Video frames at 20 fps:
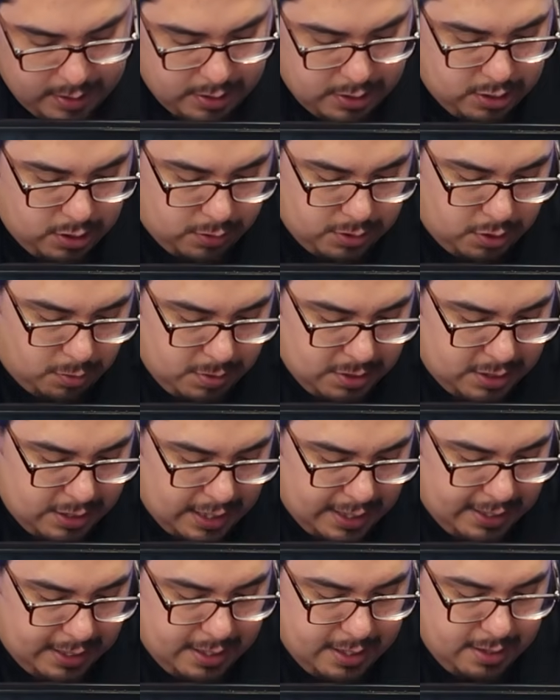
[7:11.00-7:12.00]
So it's almost
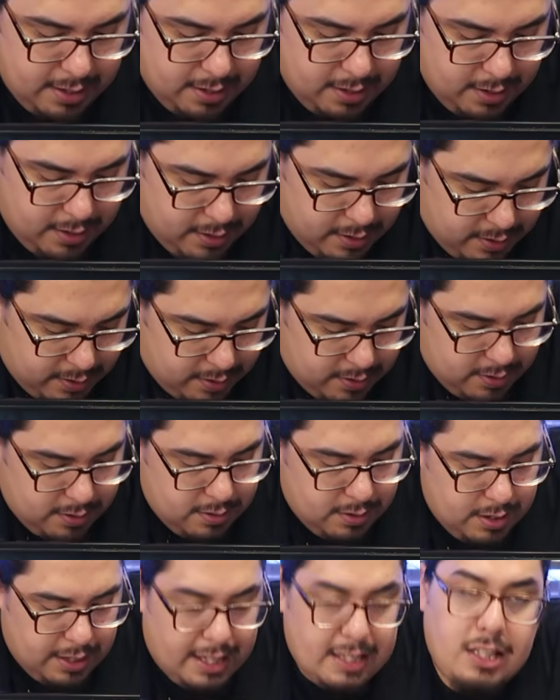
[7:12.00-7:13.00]
like,
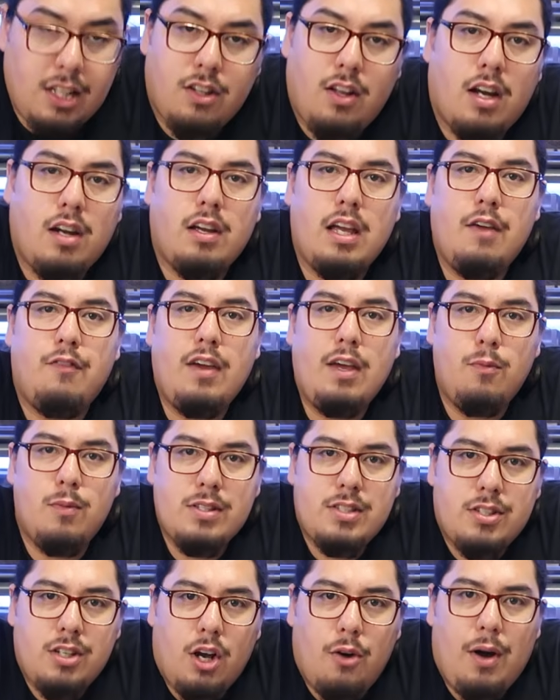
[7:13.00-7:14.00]
he has a lot of, if he
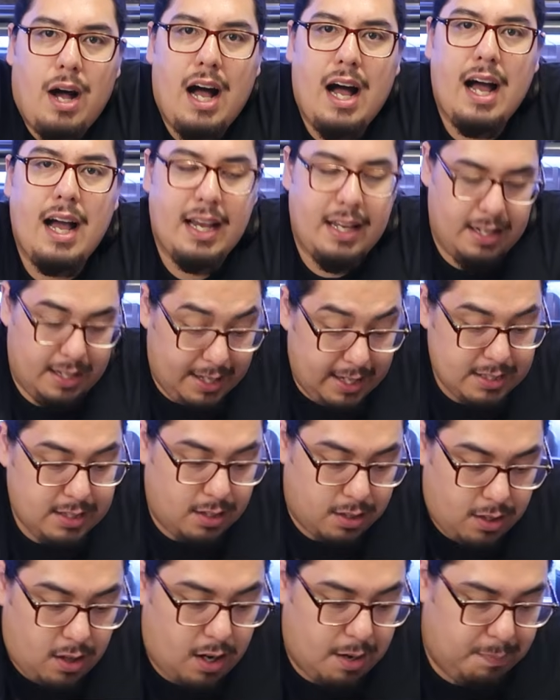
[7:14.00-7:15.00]
wants to go hide, he has a
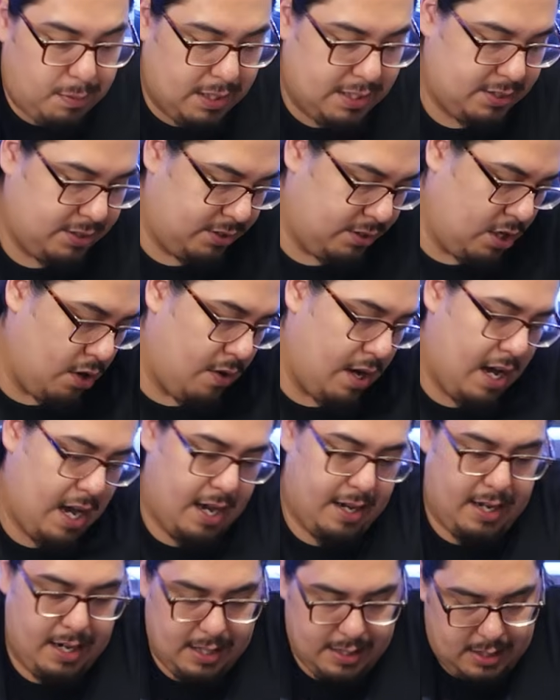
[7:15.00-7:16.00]
lot of places to go
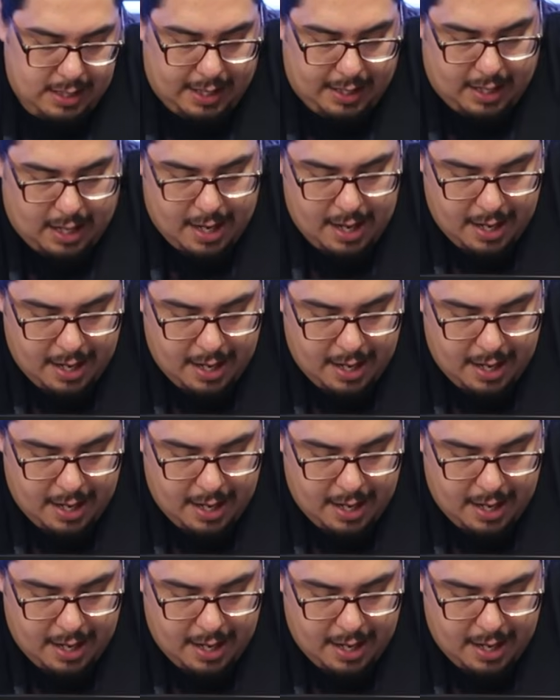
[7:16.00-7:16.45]
hide. And it's like a